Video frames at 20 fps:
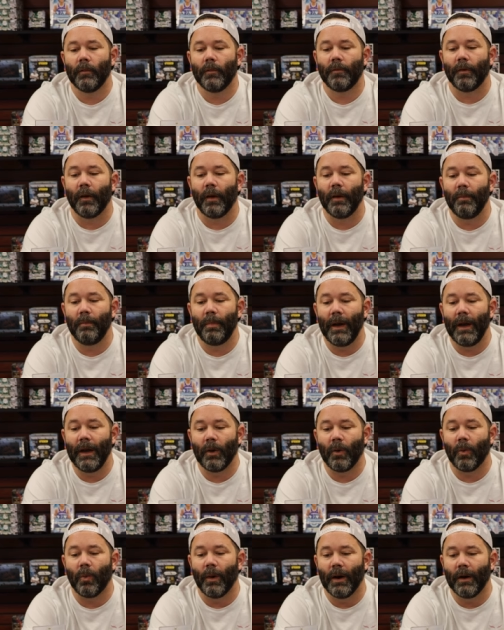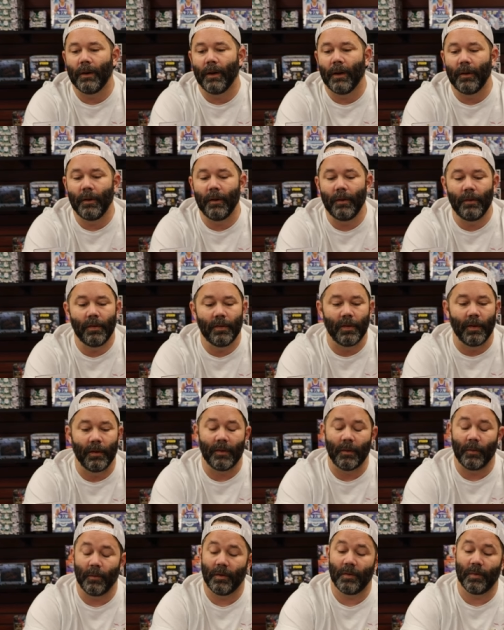Front and back quad auto,
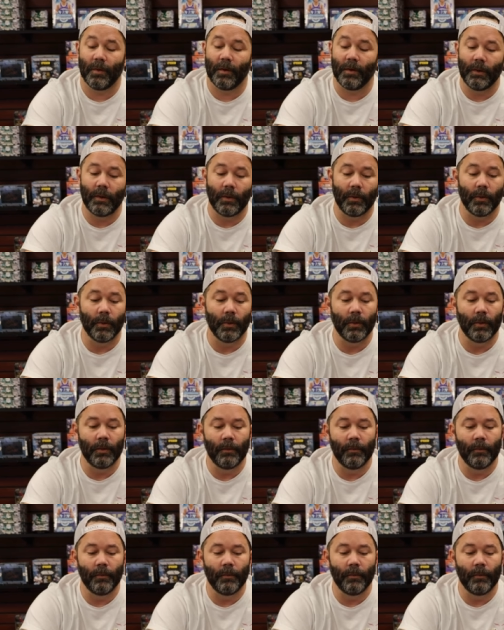thought that was really cool.